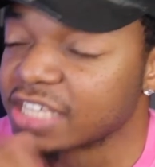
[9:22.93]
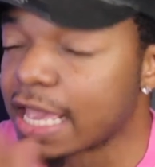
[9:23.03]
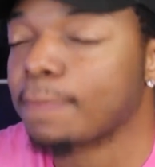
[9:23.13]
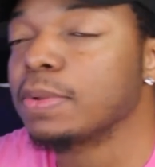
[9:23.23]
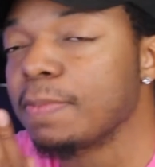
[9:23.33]

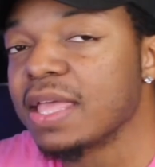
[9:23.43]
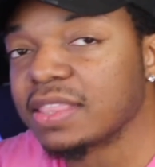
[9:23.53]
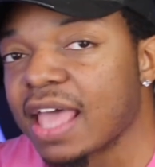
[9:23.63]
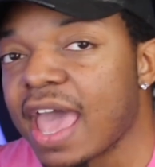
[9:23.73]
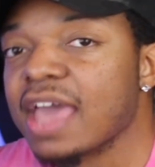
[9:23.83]
Implement
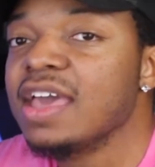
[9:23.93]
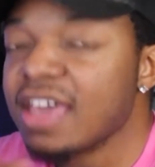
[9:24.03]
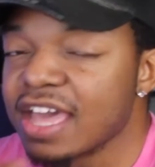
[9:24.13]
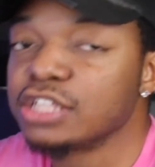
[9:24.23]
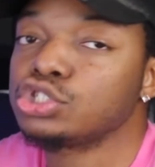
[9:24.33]
that
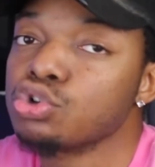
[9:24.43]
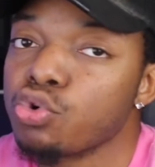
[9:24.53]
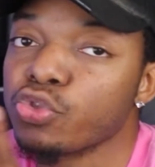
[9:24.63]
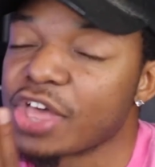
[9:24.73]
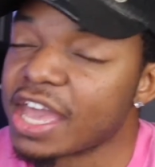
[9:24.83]

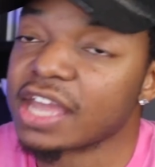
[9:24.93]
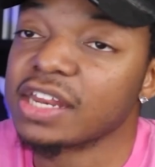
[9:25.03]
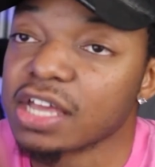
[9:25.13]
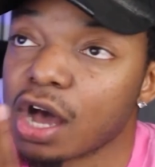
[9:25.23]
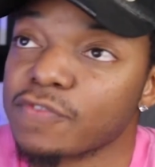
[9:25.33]
into the
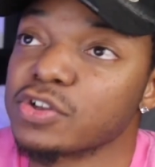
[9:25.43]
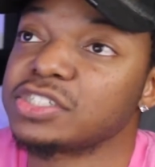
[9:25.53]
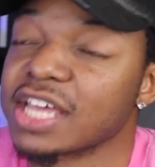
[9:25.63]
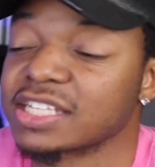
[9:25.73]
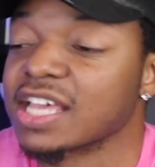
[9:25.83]
ending of your
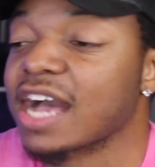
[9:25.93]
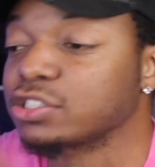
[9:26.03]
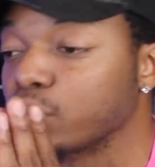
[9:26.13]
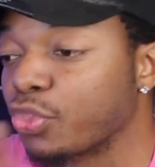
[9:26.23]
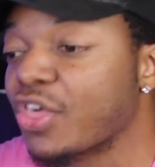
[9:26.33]
TikTok
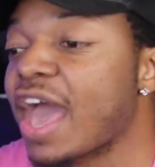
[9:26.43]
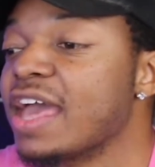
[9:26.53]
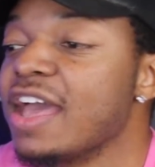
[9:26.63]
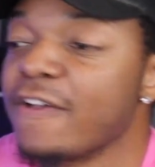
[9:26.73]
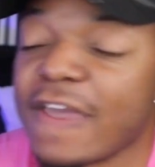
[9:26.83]
so that
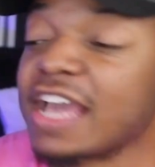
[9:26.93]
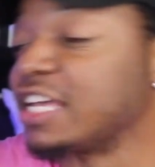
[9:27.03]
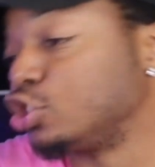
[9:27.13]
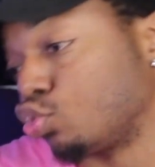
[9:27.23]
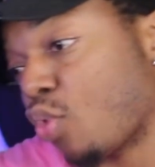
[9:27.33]
it
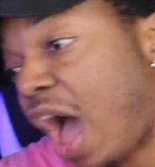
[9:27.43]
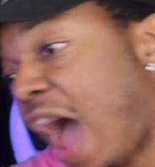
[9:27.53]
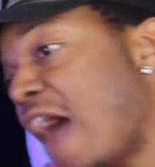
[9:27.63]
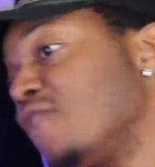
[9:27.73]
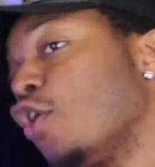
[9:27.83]
can
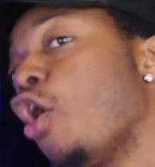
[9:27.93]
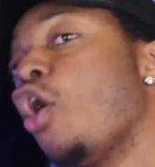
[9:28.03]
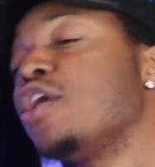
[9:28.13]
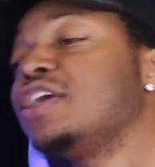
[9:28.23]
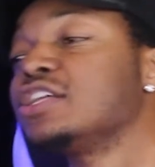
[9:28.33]
drive the
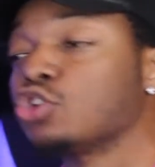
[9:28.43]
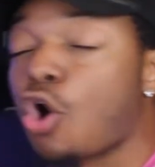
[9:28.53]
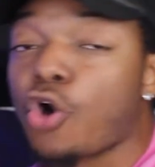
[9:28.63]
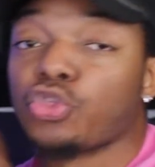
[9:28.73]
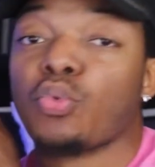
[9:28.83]
audience
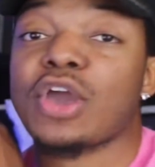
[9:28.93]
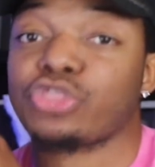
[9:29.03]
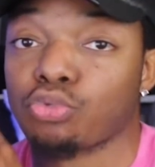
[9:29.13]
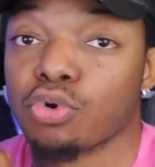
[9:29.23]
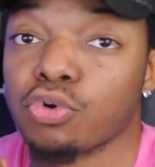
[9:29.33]
all the way
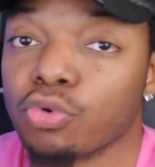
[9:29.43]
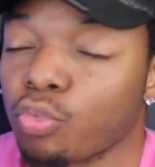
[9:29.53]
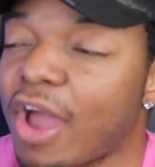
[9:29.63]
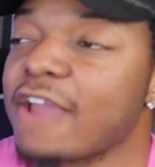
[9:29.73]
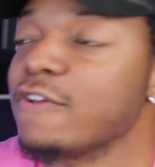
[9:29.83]
through, right?